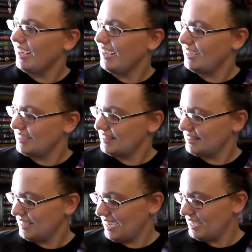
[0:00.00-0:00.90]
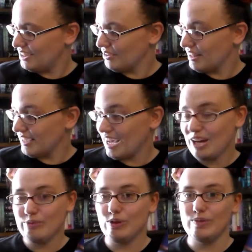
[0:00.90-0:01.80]
And I don't think
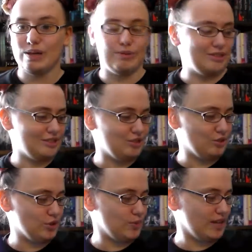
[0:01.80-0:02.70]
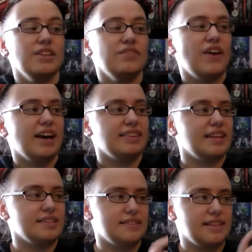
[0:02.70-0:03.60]
I will be able to choose I love the fact
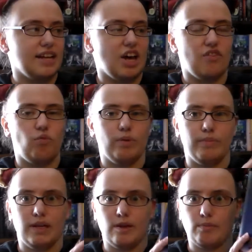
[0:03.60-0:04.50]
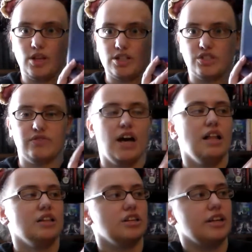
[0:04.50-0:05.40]
that instead of one big blotch of
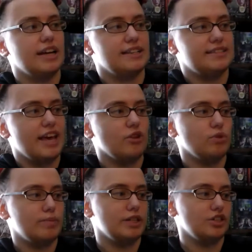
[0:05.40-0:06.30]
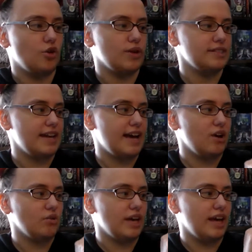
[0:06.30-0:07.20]
color, it's a ribbon going
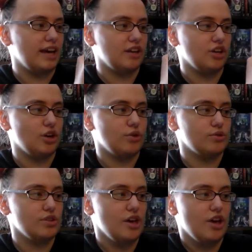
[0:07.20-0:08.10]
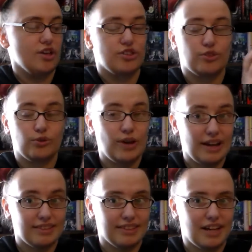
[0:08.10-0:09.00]
down and it goes
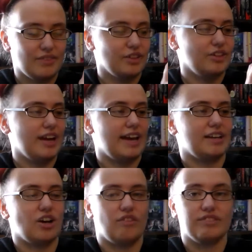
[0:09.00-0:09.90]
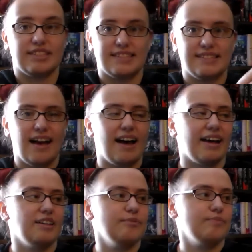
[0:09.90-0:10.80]
throughout the cover and off to the
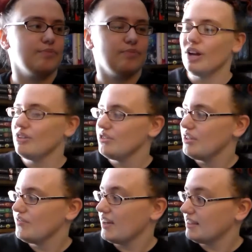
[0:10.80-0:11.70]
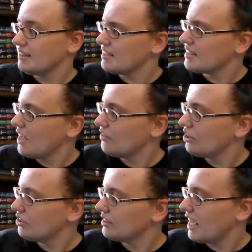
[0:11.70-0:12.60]
side. But I also love the fact that this
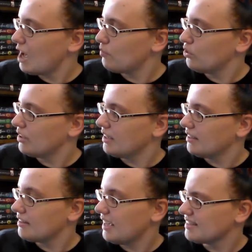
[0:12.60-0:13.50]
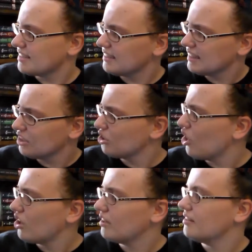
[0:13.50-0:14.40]
cover, the apple, it has glitter
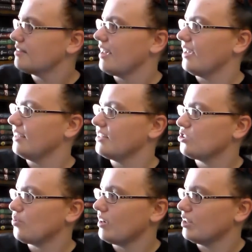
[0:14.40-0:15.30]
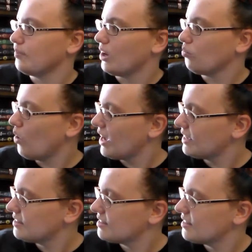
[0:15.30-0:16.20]
on it and it's surrounded by
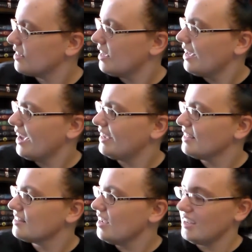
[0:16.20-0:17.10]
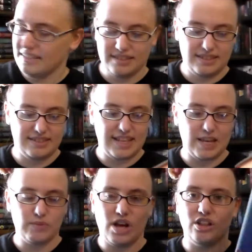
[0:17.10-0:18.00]
white. And it's not the
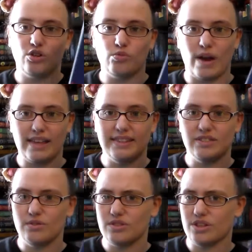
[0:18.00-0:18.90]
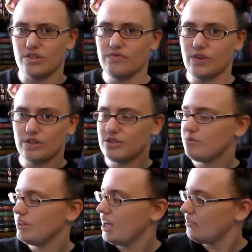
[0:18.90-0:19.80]
same color red that's used on the
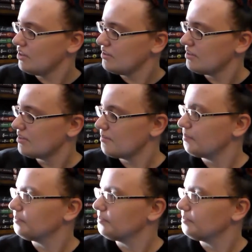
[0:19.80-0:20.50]
first 3 covers.